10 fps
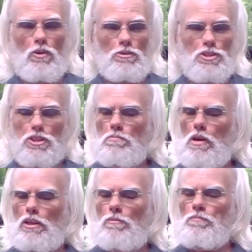or
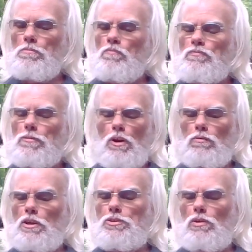smell it. The
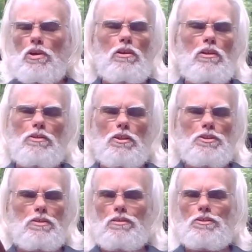retrohale on
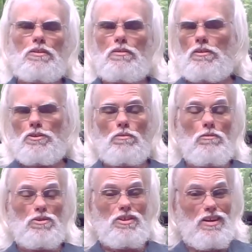this there's
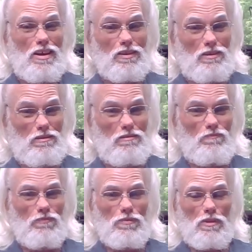almost nothing,
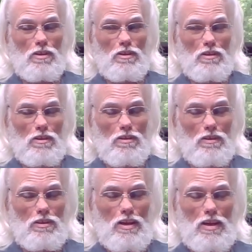
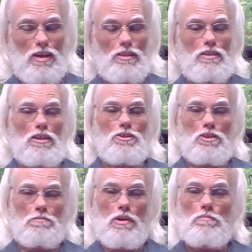not
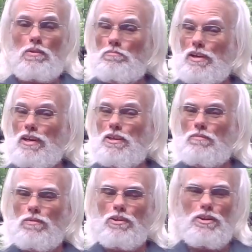just pepper, but any
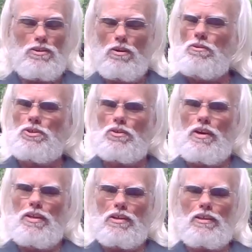really notes or
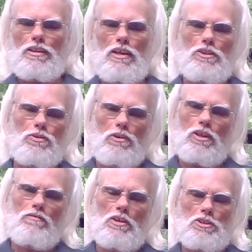anything like that. So I'll
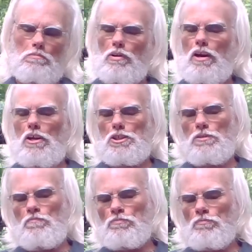give this a pause